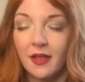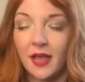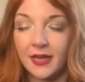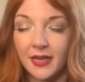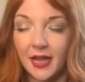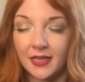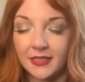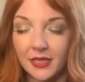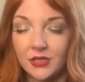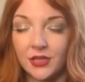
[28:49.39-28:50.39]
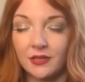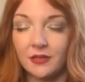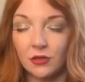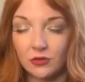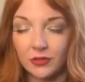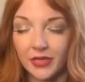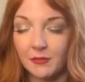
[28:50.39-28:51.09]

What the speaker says: at a gas station locally.